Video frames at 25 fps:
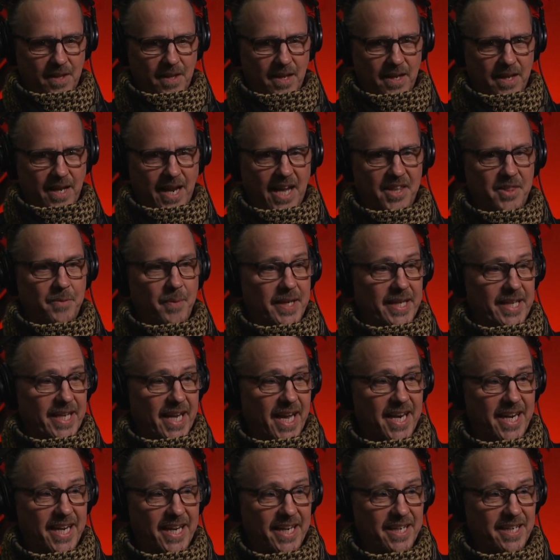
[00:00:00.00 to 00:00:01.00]
at the
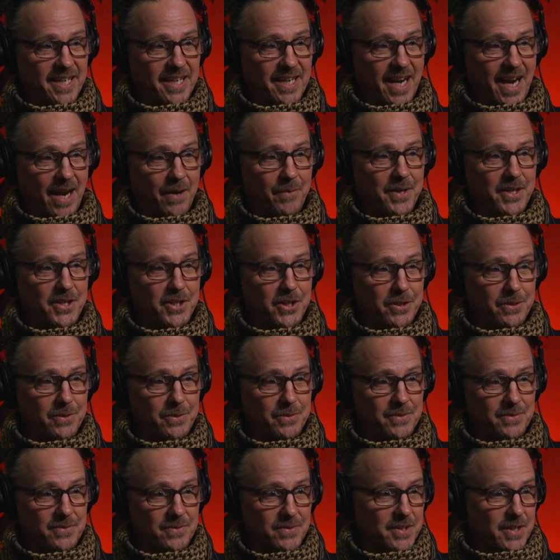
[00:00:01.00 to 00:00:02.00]
beginning, I would
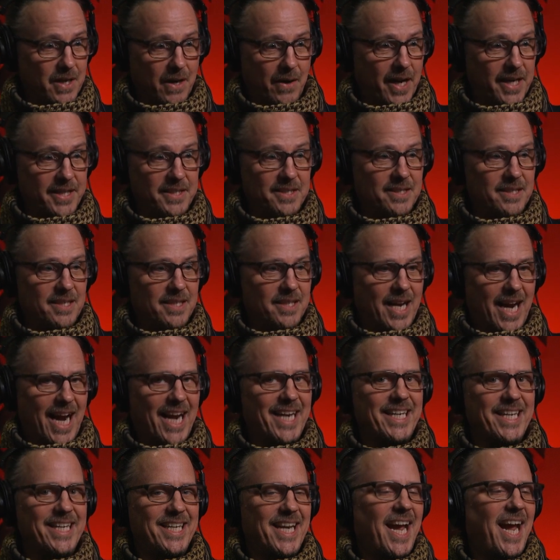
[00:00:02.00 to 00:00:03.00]
use, I
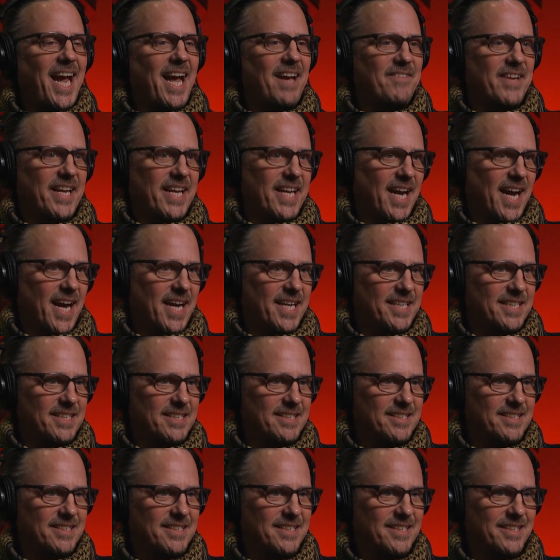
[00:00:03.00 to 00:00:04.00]
didn't have AI,
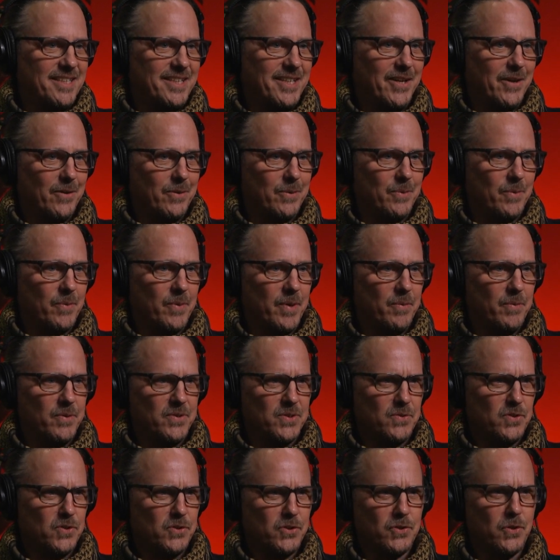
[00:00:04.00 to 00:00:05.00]
it
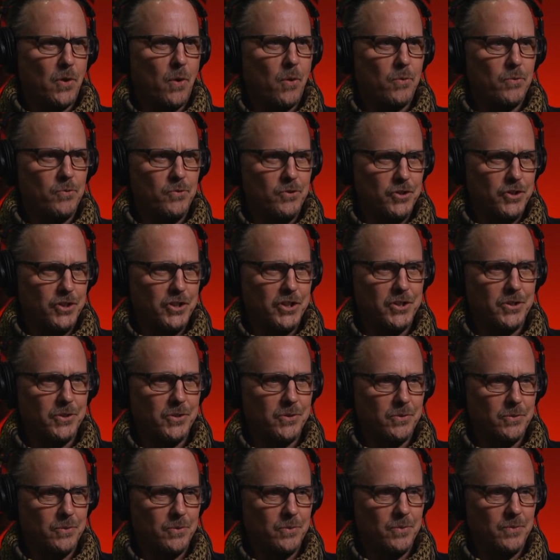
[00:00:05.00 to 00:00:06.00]
was so
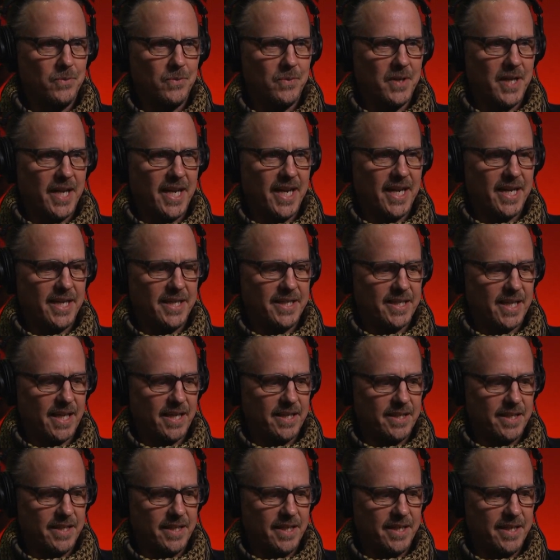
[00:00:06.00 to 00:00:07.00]
new. And
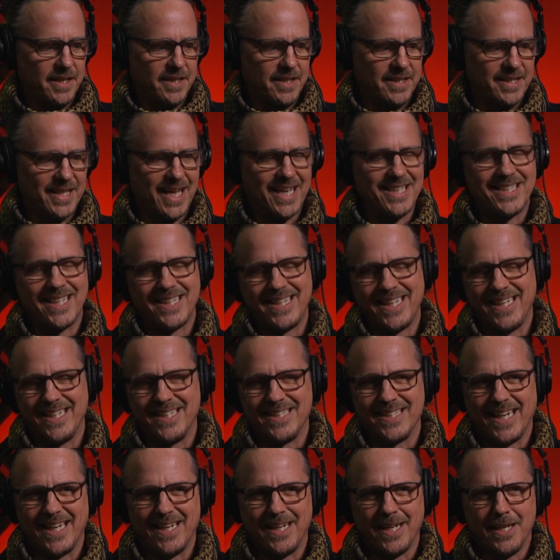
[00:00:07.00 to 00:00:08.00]
that's the thing,
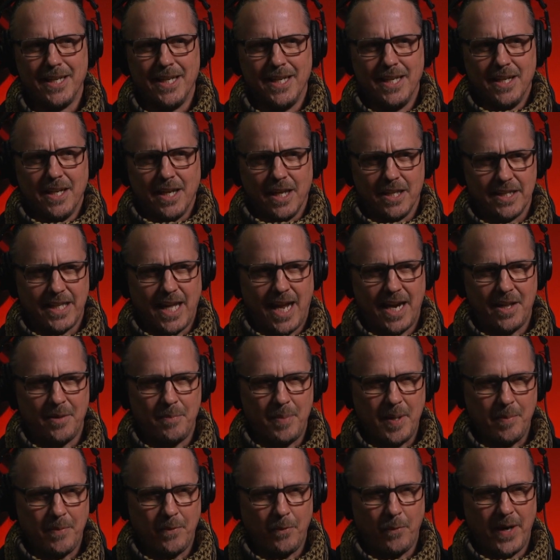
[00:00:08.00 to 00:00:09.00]
is like a lot of the
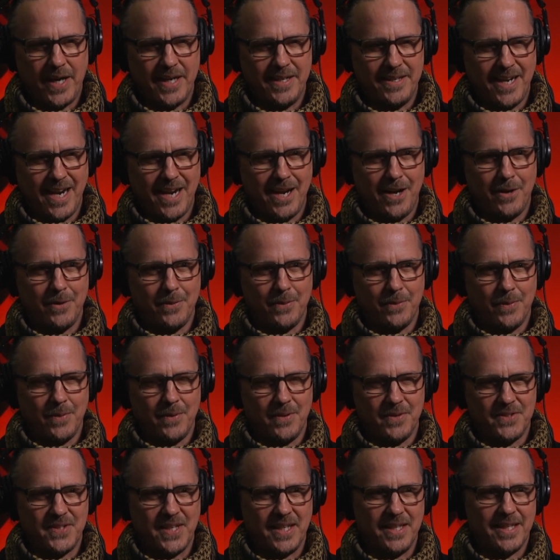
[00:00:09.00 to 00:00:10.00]
people right now
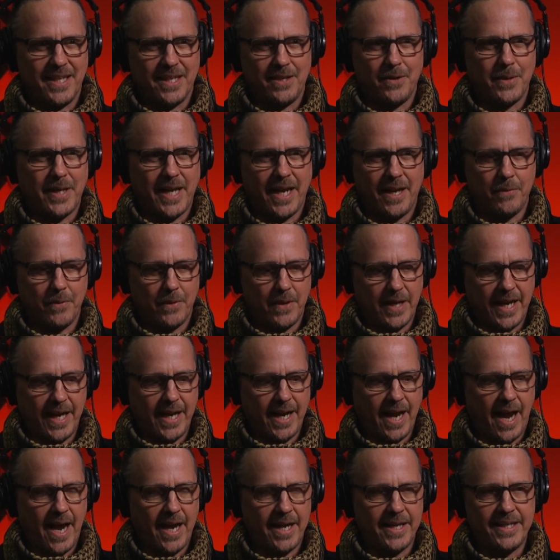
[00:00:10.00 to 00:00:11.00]
are saying like, okay, well,
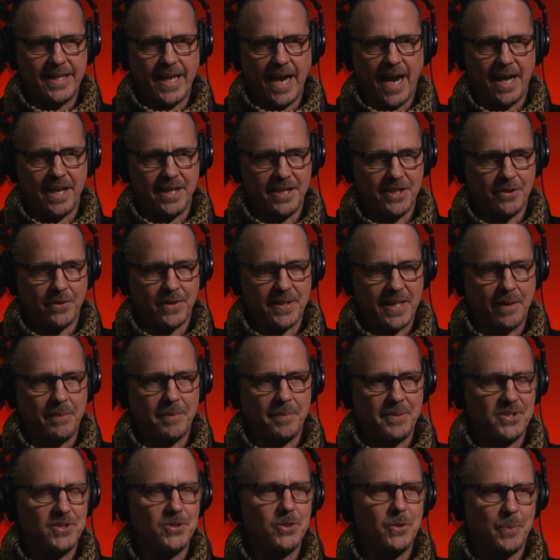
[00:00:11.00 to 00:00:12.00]
AI, that would
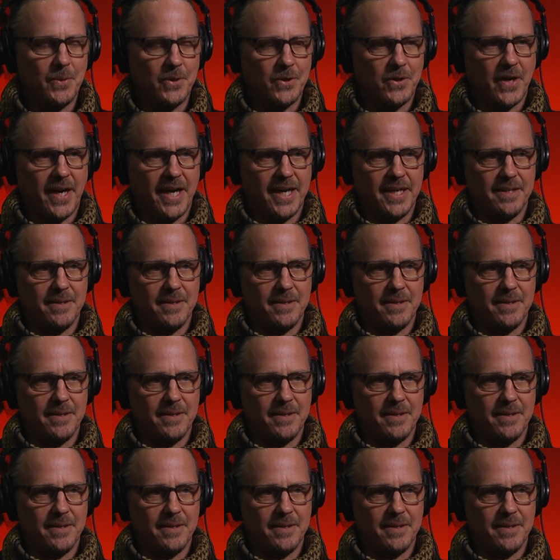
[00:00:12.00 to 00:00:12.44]
be super great.